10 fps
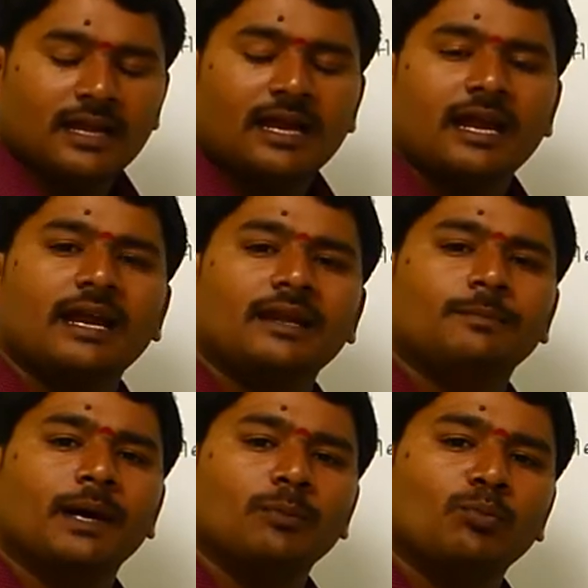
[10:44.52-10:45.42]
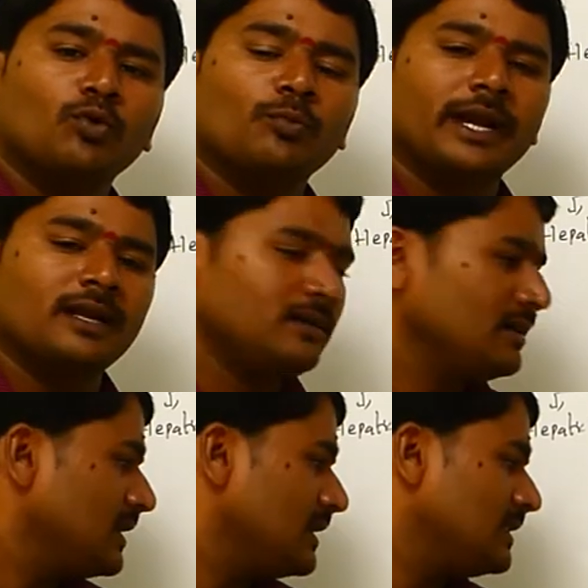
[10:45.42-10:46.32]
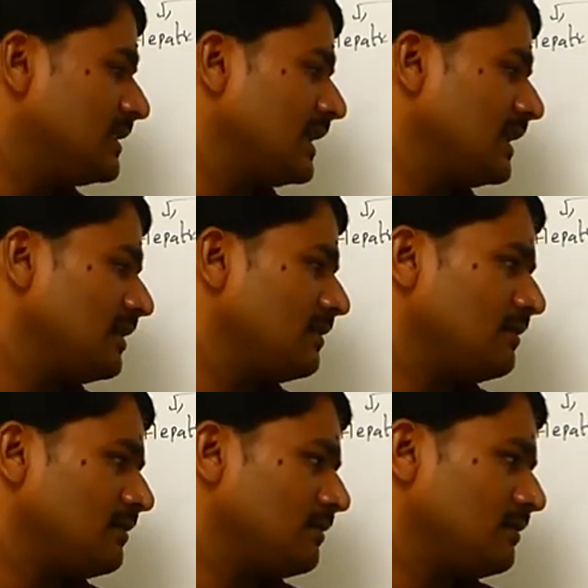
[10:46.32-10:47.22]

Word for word: and by movement, they